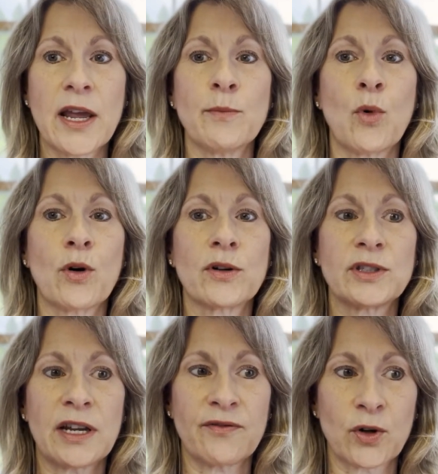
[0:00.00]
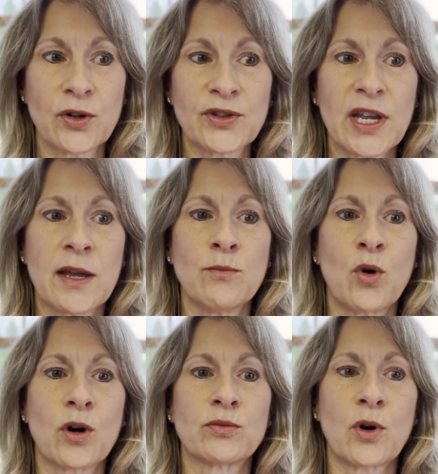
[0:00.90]
more diverse and
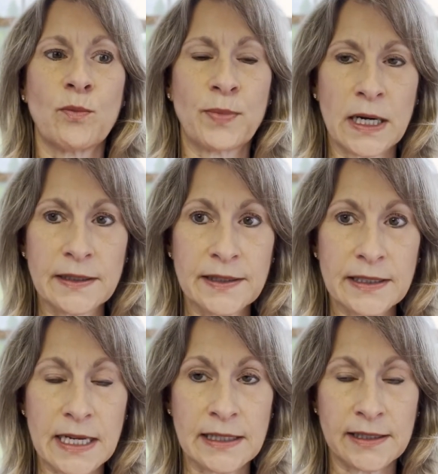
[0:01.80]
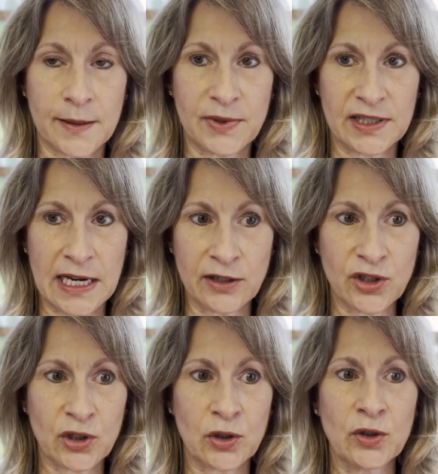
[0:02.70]
more robust and
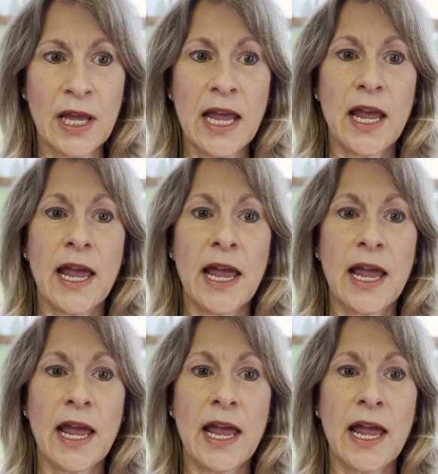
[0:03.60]
substantial.